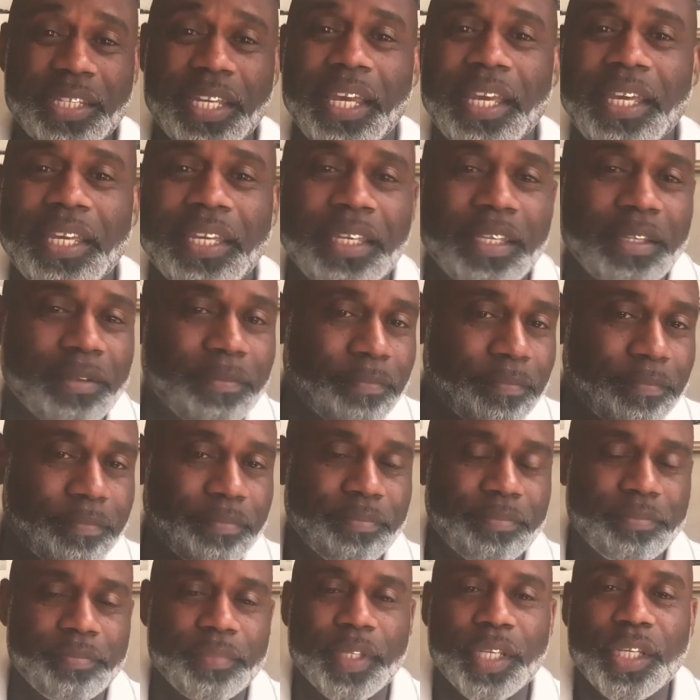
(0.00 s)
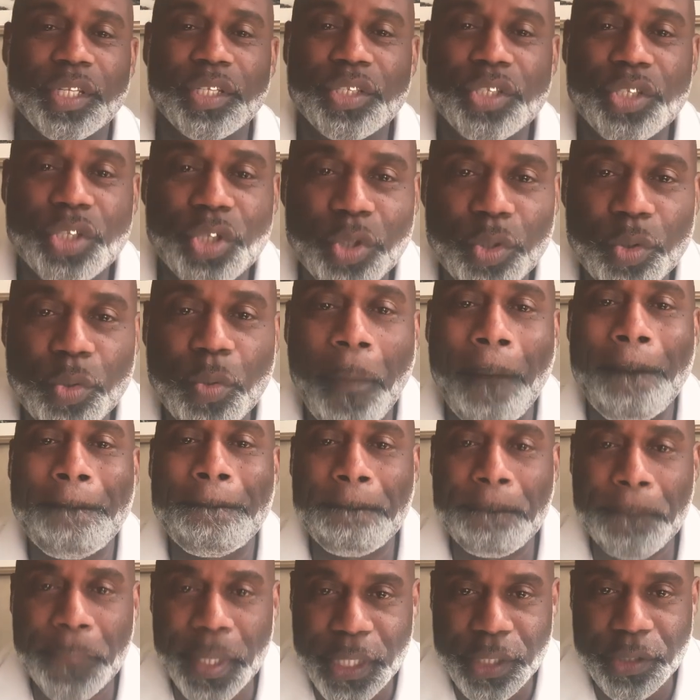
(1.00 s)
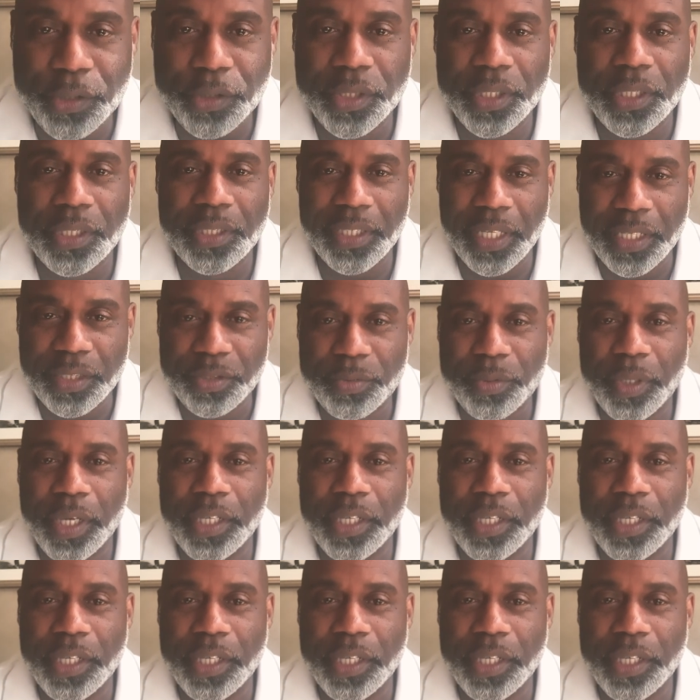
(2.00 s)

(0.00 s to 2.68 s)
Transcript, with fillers: day, two billion. That's